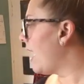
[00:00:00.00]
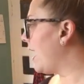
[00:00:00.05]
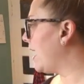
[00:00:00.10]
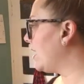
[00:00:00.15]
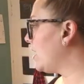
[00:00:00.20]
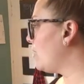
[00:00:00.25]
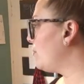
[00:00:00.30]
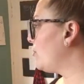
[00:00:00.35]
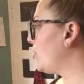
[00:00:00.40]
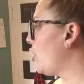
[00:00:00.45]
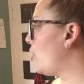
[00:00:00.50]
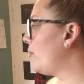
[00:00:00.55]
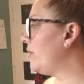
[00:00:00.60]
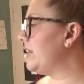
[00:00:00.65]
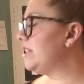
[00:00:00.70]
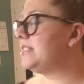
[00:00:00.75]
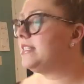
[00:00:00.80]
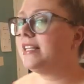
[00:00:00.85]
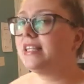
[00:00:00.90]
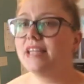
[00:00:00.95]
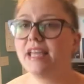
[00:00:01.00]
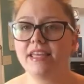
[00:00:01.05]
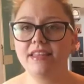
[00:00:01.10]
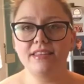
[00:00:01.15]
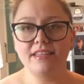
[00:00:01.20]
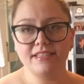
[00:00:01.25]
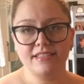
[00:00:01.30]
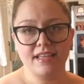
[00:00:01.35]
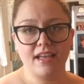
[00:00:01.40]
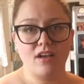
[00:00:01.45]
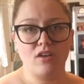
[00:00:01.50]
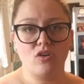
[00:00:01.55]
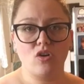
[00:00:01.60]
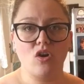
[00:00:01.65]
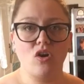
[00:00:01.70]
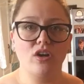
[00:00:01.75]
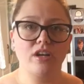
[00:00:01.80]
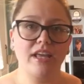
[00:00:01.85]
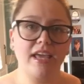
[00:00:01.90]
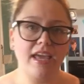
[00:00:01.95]
and I'm going to lay these out
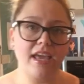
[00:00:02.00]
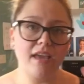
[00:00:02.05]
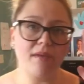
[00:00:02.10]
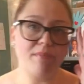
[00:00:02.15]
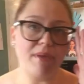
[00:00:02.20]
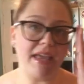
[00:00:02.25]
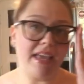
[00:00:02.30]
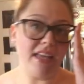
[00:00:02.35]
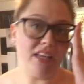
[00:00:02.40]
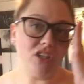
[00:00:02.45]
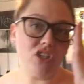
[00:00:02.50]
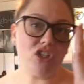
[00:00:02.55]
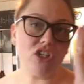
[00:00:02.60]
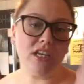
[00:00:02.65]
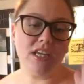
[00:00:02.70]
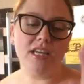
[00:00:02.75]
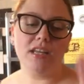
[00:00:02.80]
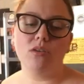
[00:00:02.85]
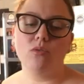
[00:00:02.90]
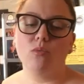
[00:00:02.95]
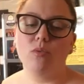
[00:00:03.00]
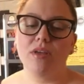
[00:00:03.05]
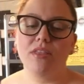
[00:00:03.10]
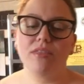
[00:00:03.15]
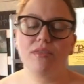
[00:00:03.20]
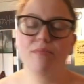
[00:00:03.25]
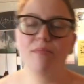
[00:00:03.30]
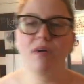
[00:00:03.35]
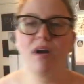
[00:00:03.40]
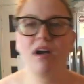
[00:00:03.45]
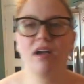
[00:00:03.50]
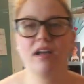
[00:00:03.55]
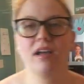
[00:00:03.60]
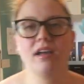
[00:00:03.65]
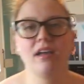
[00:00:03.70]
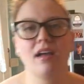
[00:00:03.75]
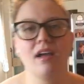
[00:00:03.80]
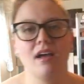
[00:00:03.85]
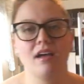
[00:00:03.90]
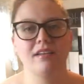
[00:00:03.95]
on a baking sheet with
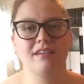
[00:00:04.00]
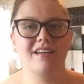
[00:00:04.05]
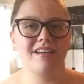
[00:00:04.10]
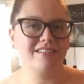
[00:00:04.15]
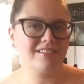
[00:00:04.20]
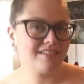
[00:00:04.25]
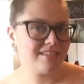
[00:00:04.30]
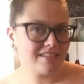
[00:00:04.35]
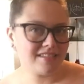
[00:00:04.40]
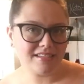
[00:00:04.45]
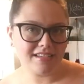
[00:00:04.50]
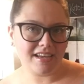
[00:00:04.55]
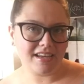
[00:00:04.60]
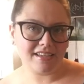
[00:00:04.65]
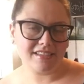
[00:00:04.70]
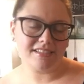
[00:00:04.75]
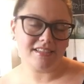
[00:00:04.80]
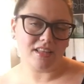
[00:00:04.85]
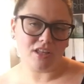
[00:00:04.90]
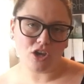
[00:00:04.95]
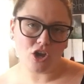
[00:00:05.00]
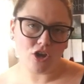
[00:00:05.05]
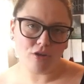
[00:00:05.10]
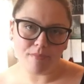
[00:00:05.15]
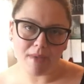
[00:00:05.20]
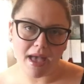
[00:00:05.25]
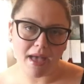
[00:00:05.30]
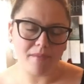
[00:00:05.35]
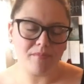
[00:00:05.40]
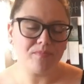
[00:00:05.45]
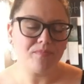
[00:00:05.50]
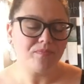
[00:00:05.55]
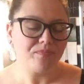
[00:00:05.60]
my non-stick silicone mat,